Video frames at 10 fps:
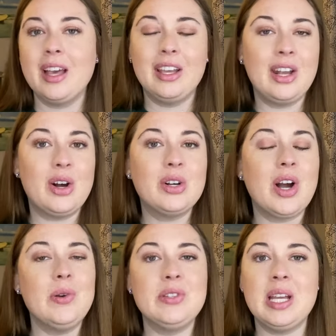get all
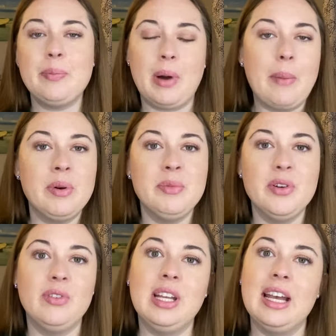cozy, pop a
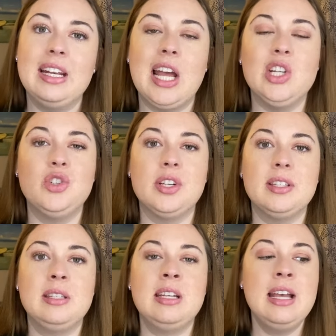movie in, and
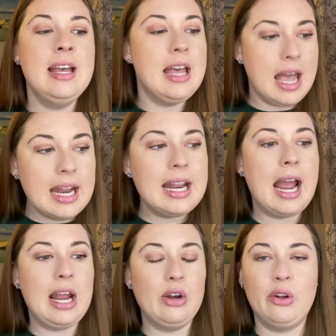just
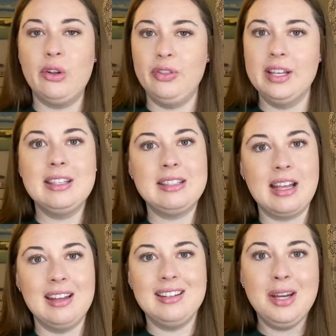inhale this
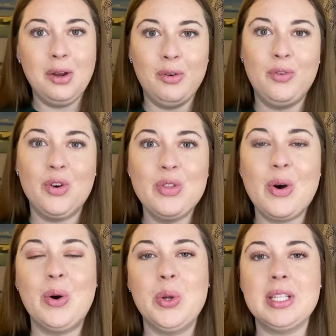scent for the
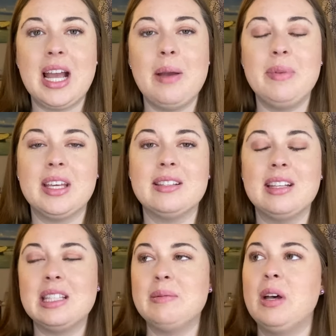whole day because
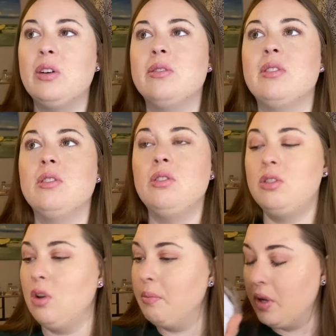it smells
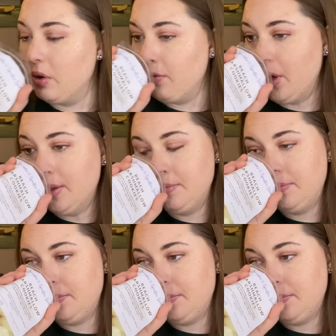so beautiful.